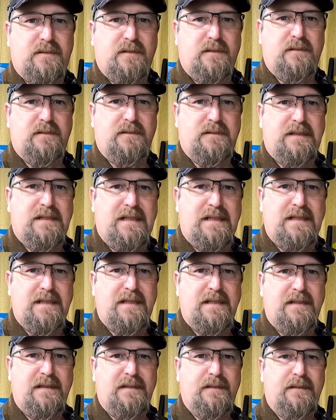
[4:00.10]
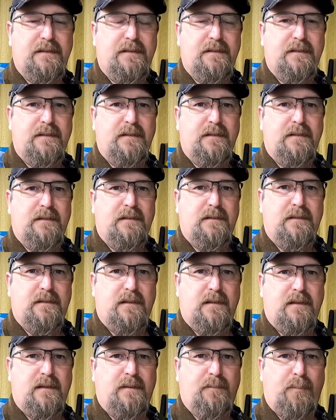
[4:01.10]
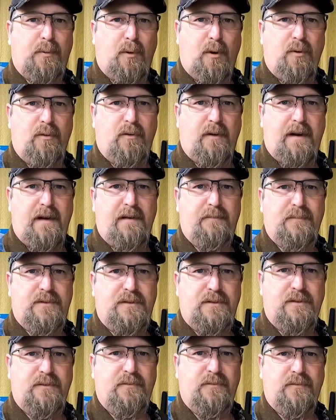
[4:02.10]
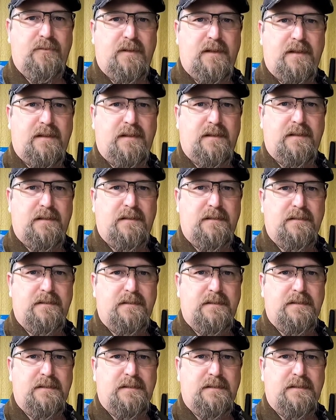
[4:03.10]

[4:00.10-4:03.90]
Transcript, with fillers: the light uh, programmed to uh,